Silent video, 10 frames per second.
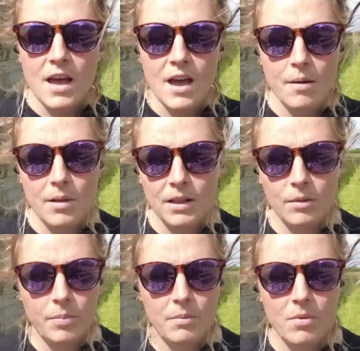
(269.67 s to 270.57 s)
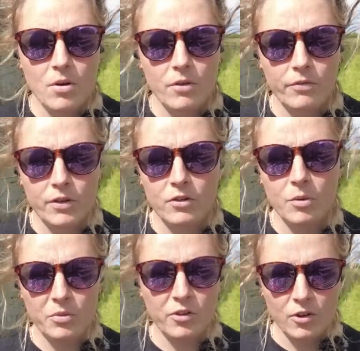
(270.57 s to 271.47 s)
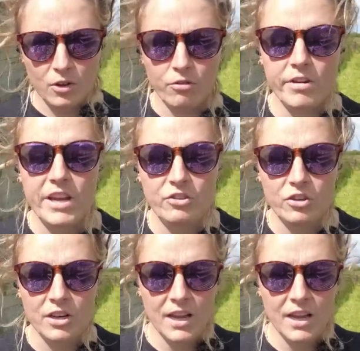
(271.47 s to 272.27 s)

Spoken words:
a little bit more of a topsoil creation